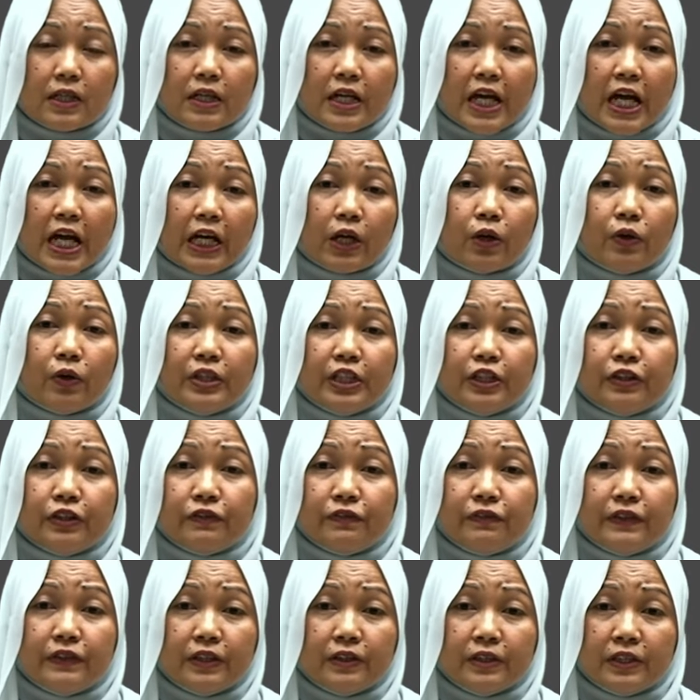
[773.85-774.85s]
According to
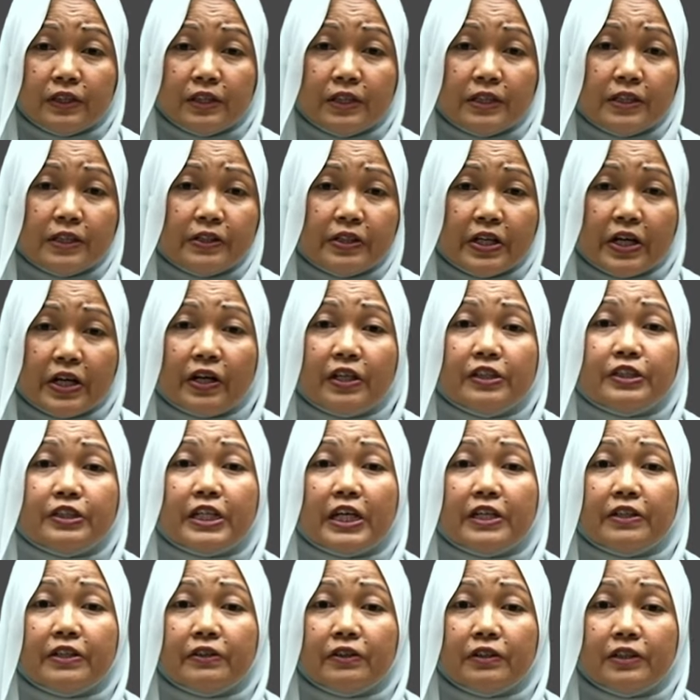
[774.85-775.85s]
Feilden, there are
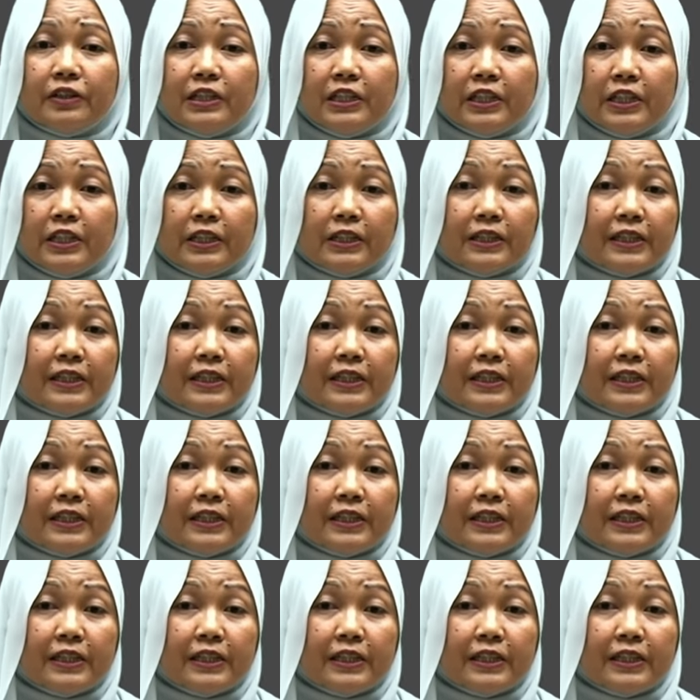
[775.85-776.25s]
generally